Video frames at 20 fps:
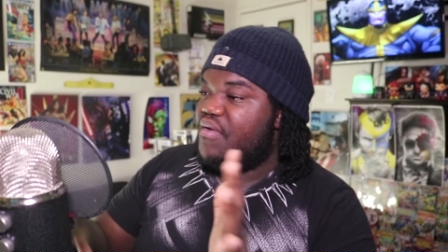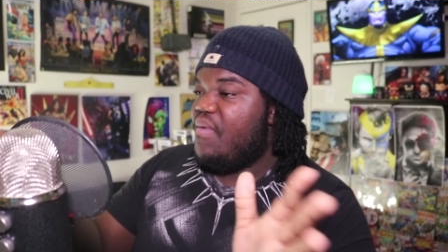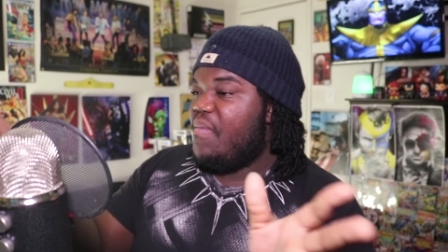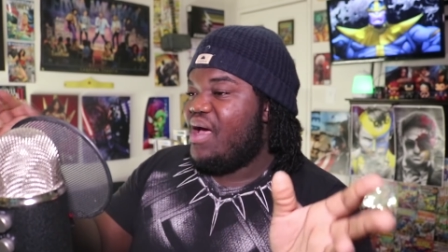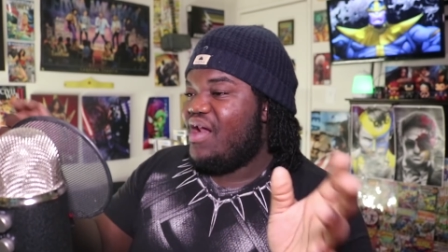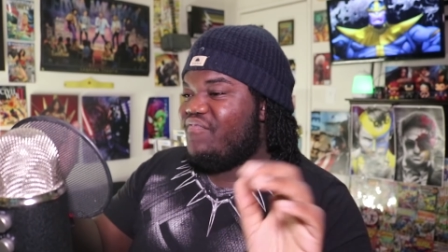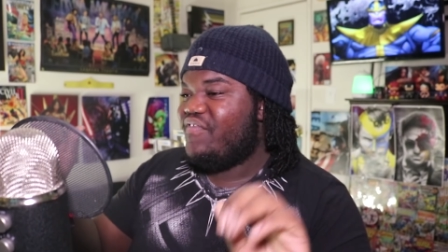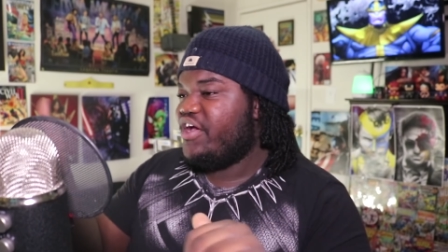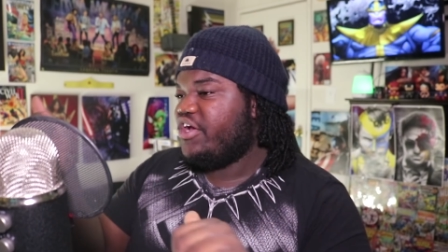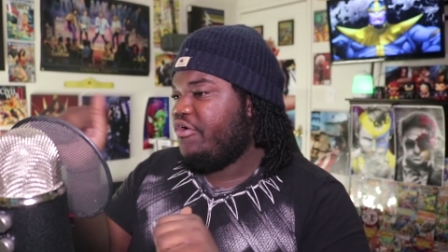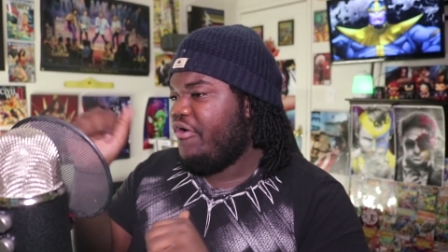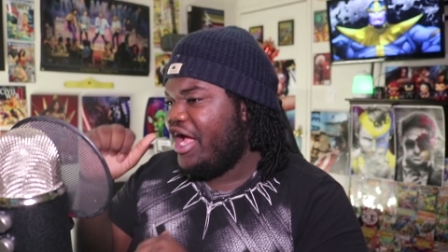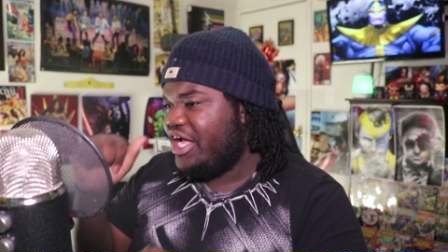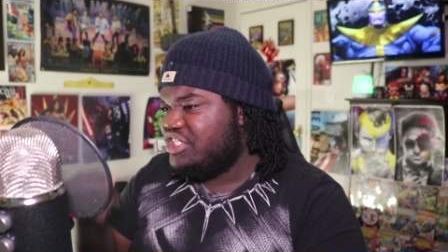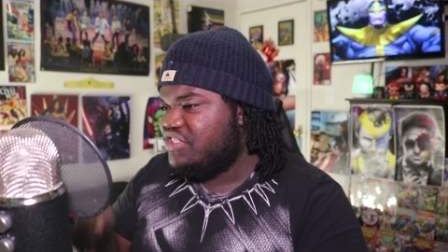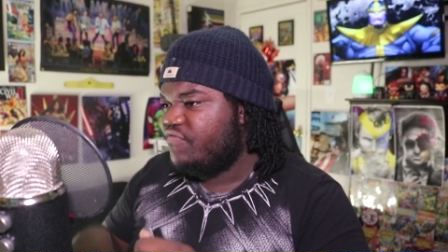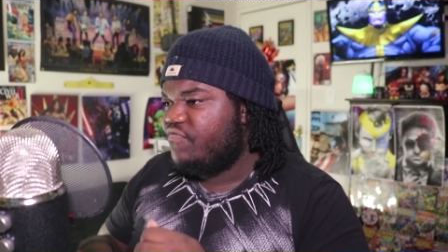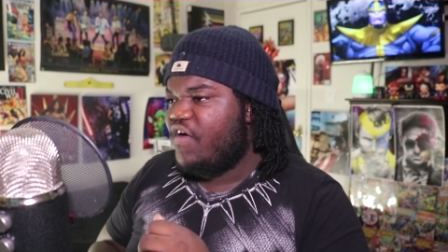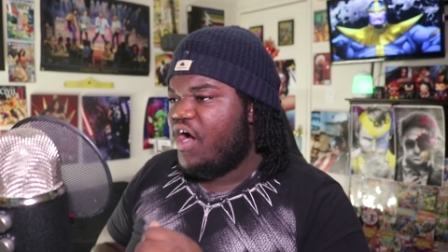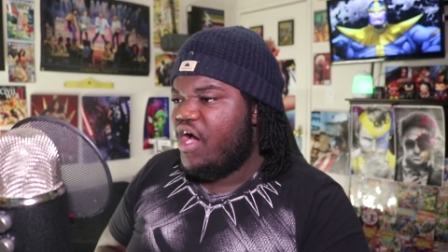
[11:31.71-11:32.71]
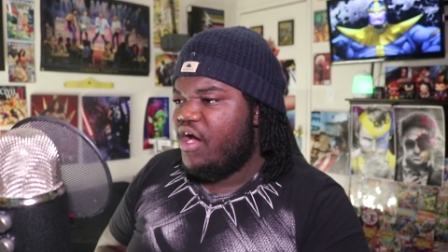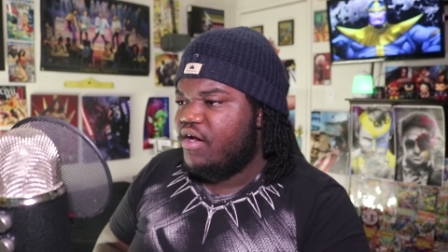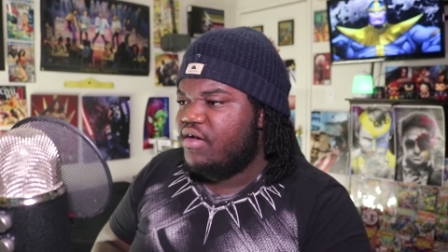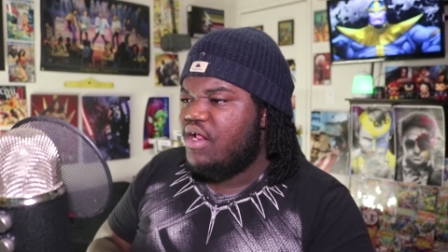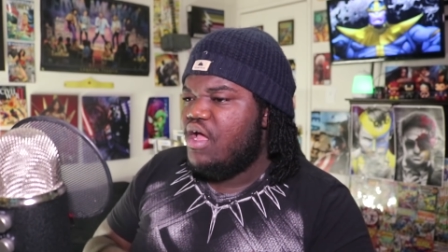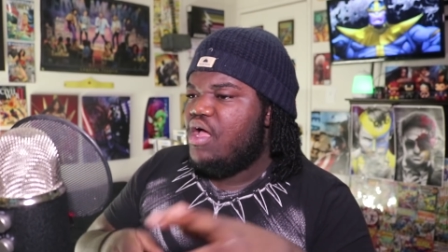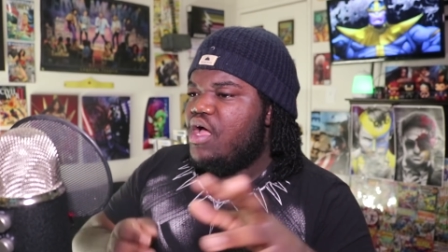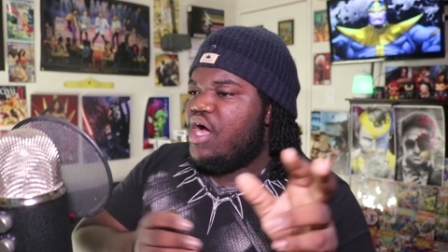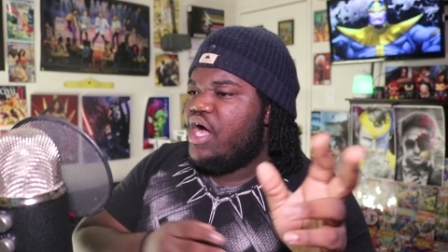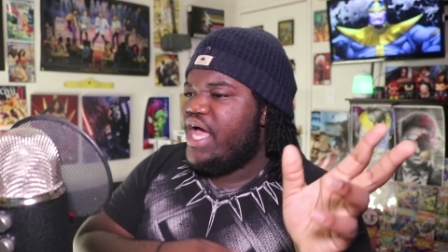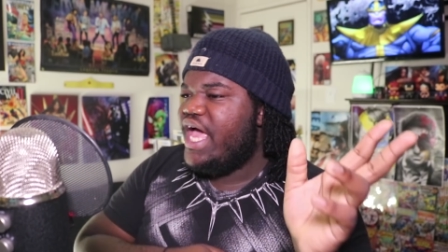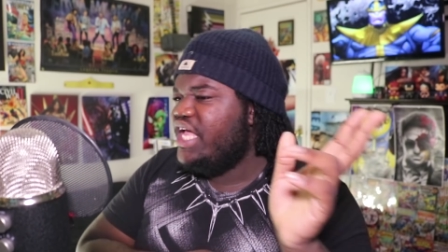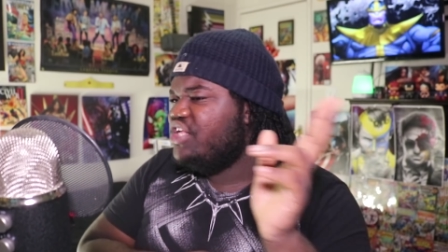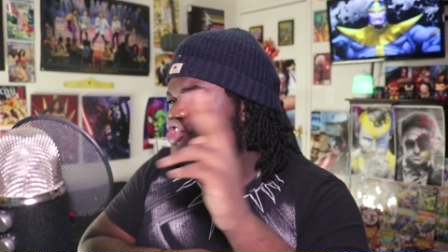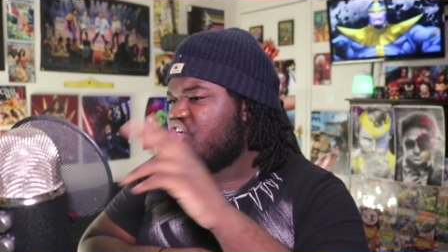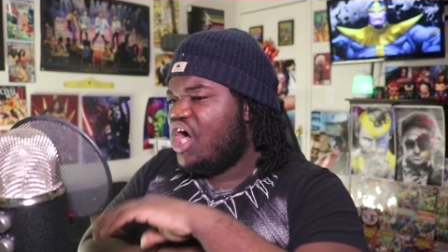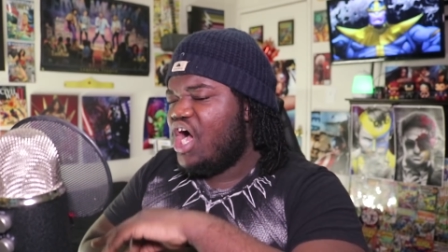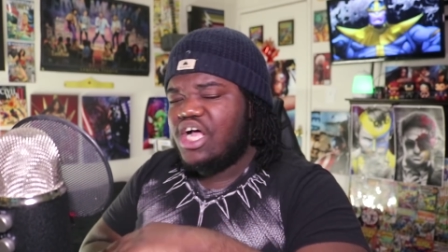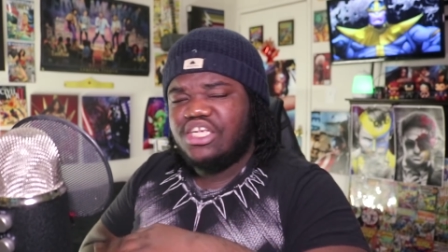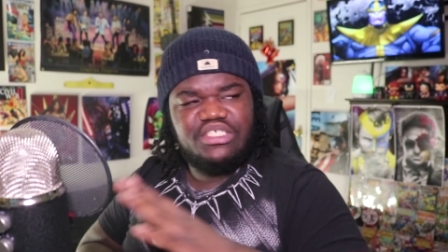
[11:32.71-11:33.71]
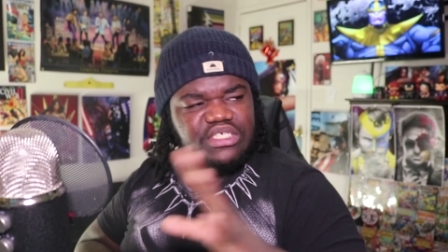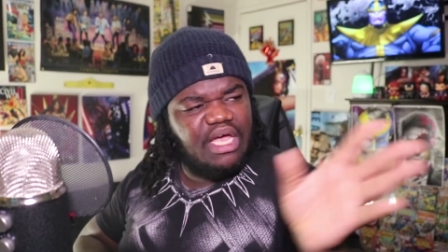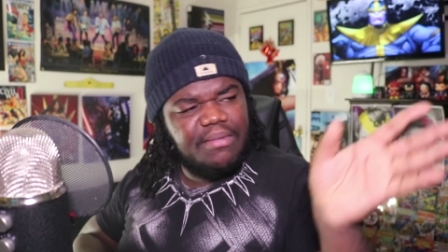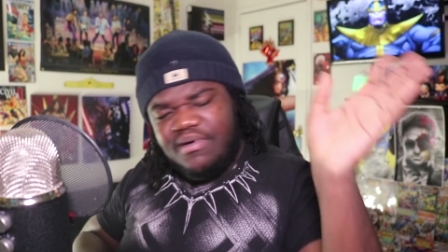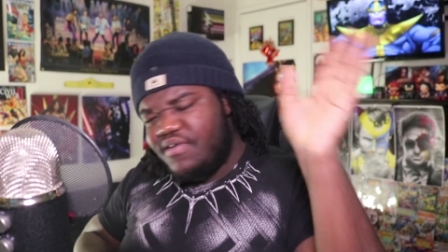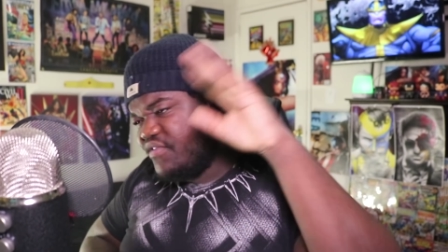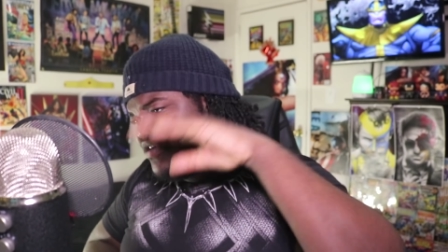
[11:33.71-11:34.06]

Matter of fact, you're actually fired. Uh, hey, Josh, come